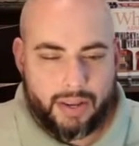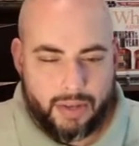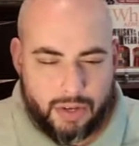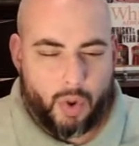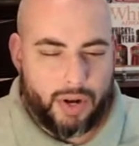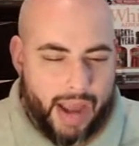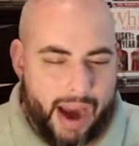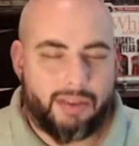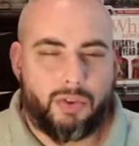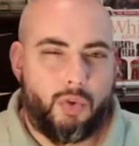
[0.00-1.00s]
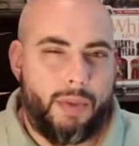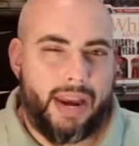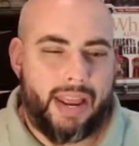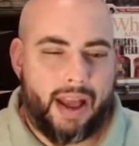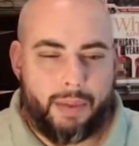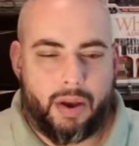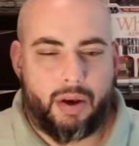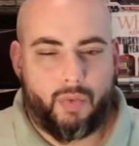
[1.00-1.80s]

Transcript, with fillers: It's just one character too many. I'm hearing